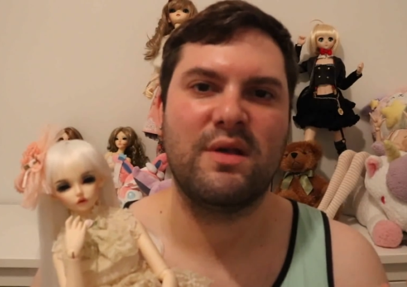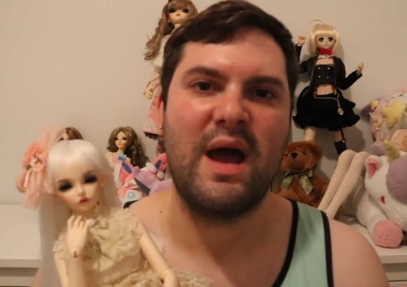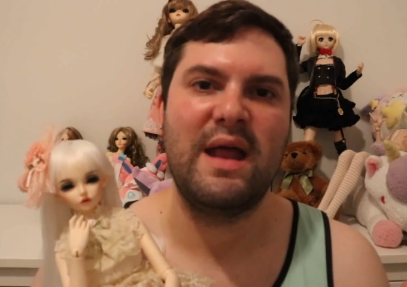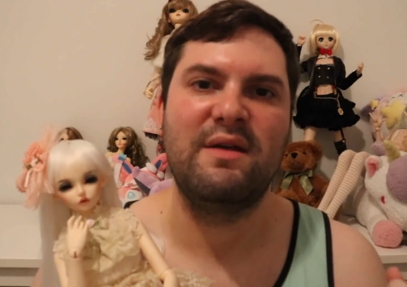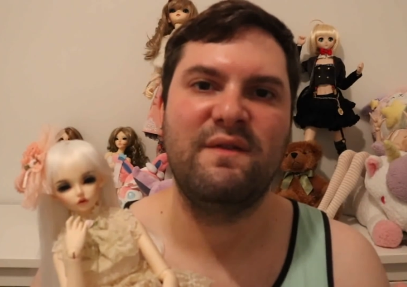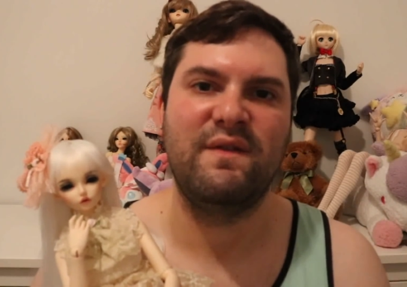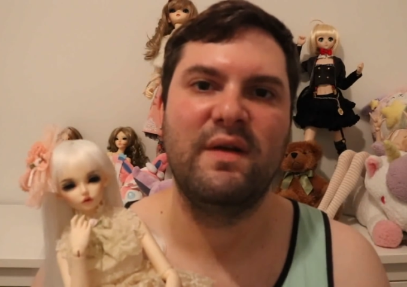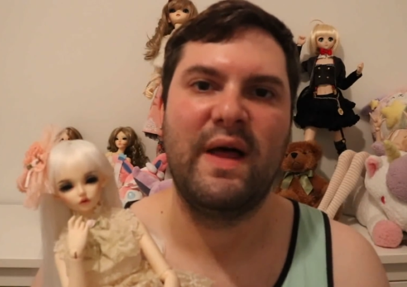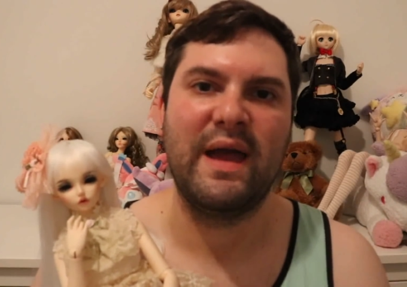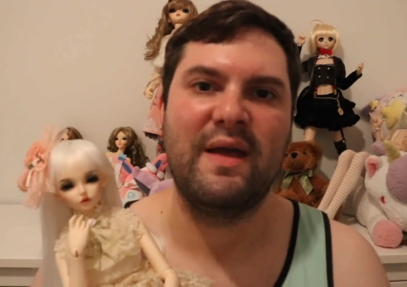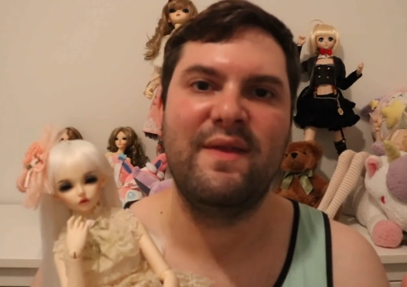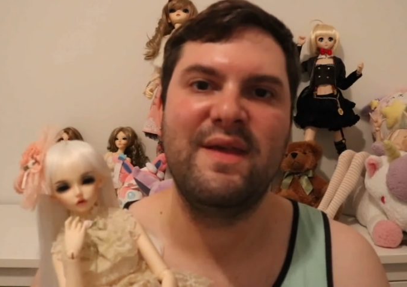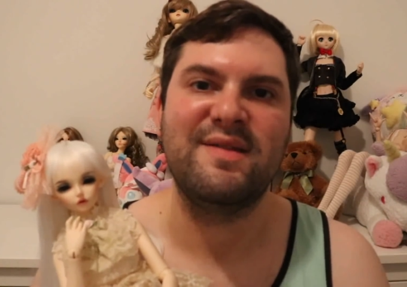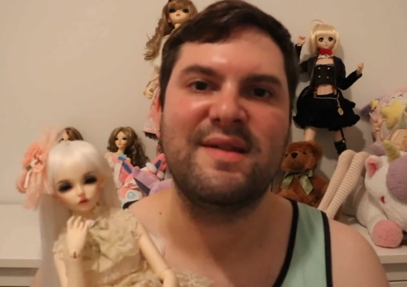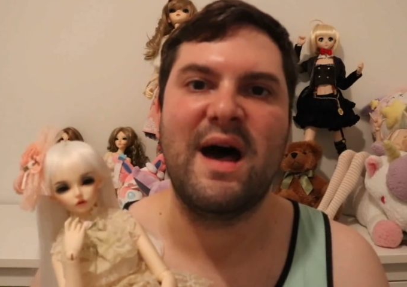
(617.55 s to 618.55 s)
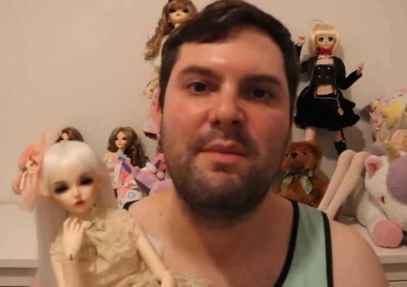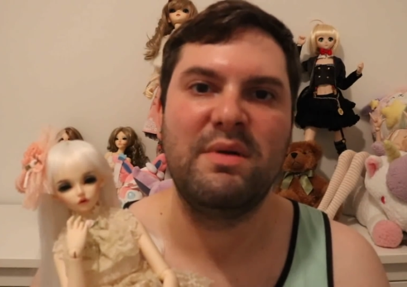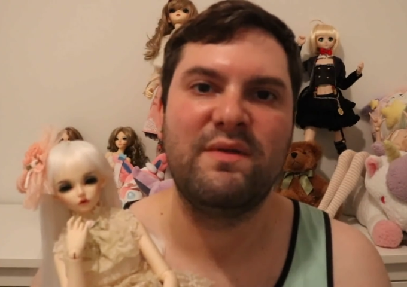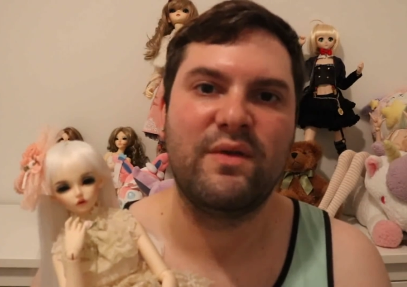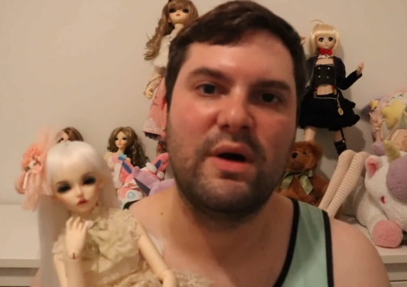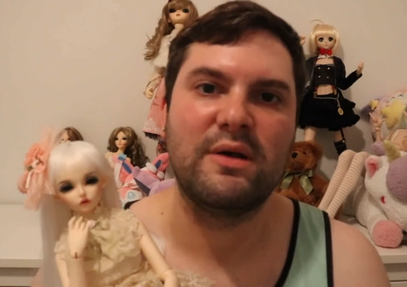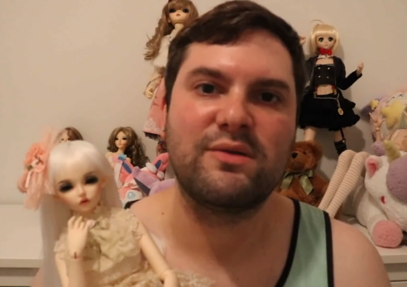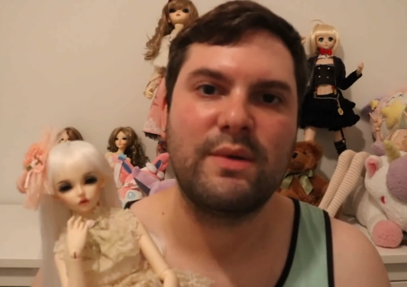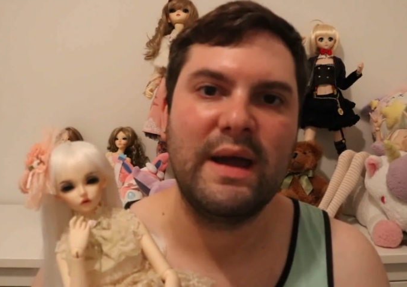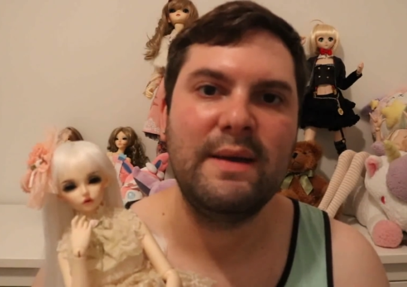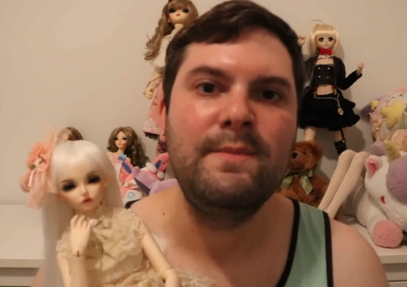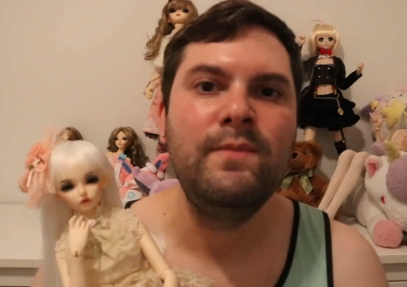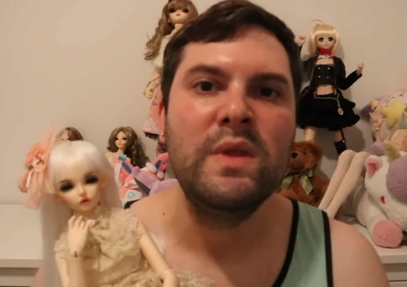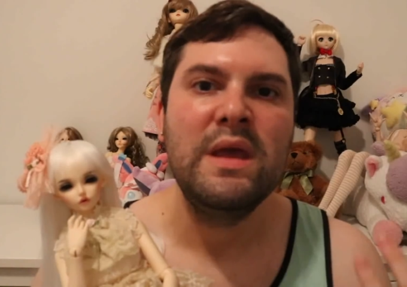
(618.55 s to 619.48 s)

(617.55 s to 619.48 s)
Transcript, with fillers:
Speaker 1: kind of feel like in this hobby for us, right?